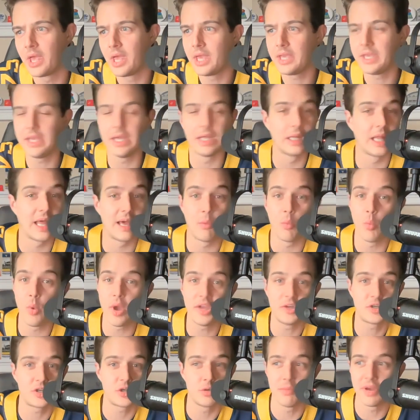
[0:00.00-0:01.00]
You let
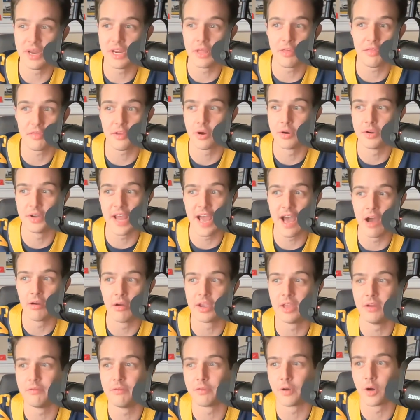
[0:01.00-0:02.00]
way too many third down
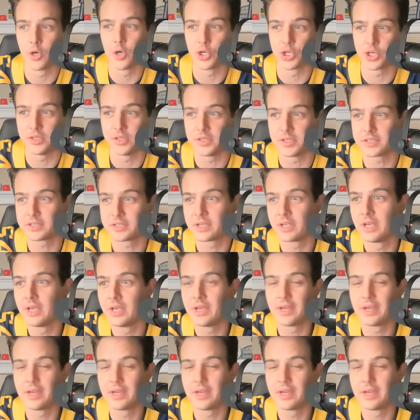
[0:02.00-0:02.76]
conversions,